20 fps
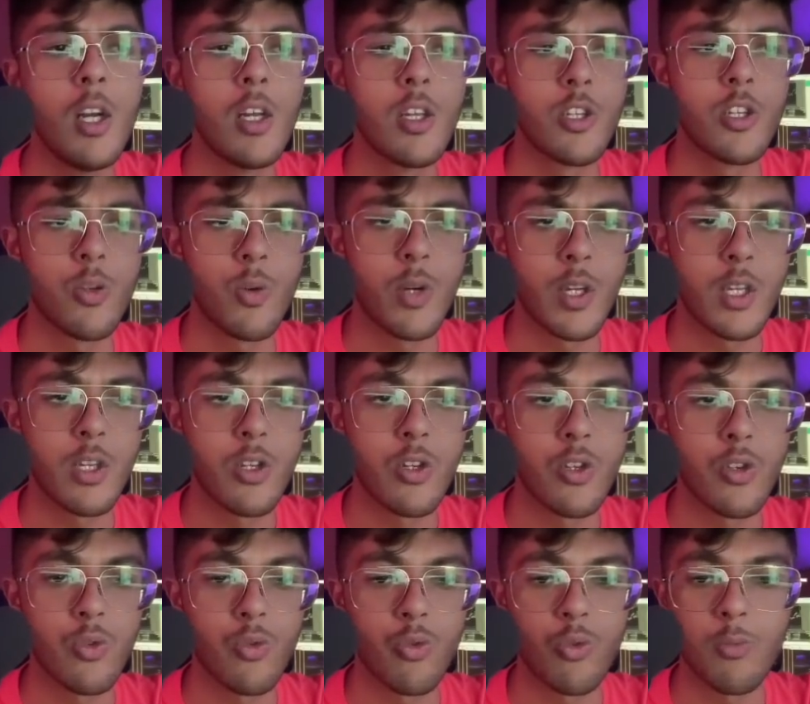so I can
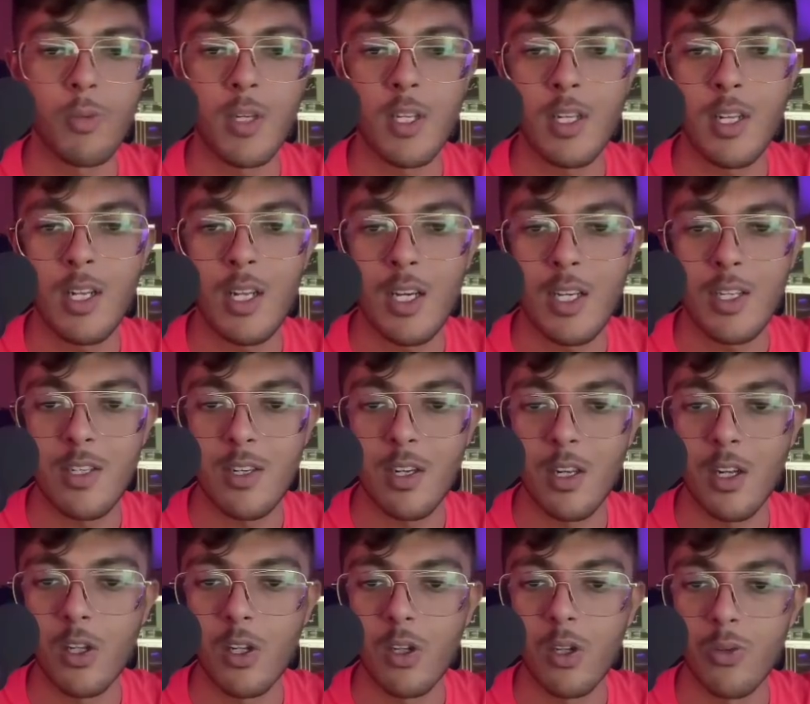zoom in nice and
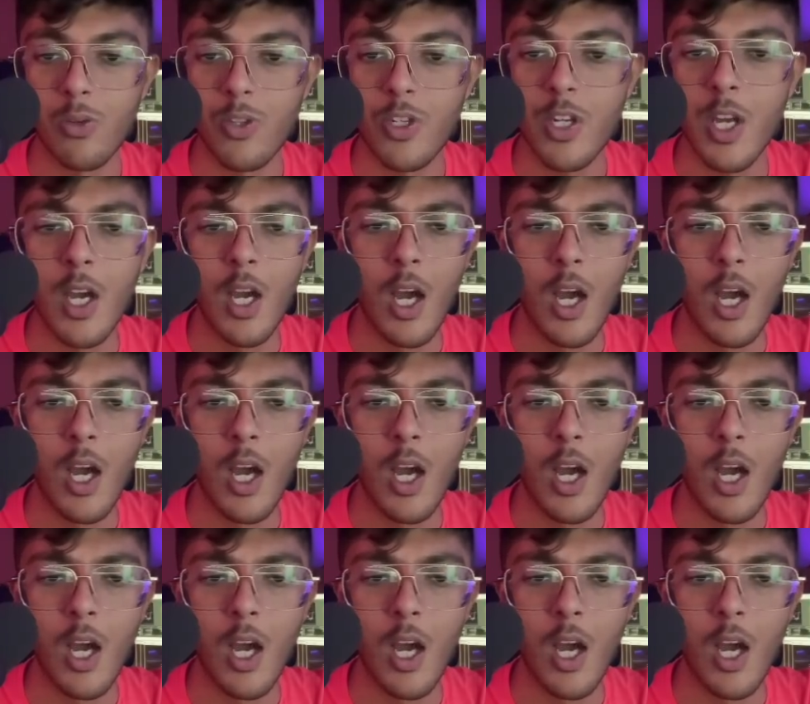close,